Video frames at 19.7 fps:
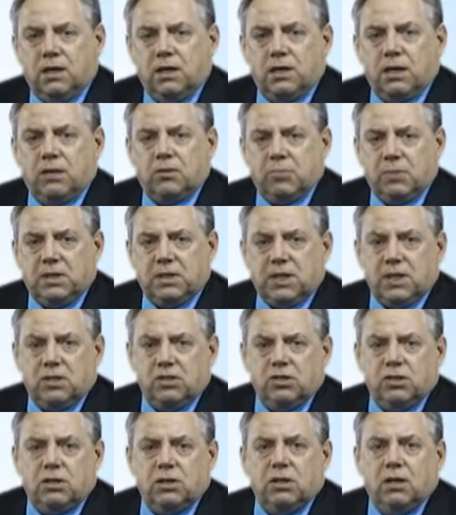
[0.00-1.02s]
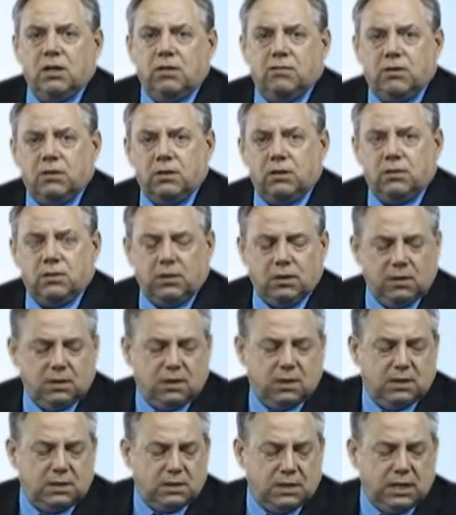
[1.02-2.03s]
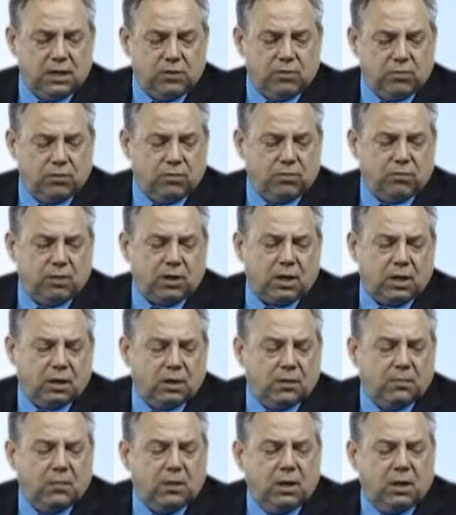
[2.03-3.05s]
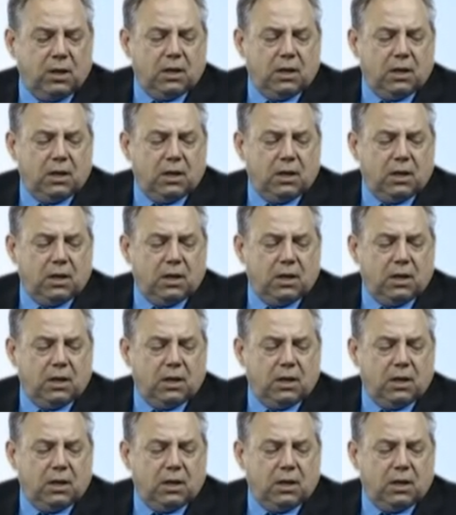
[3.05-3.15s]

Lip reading: the expectation of the standard curriculum.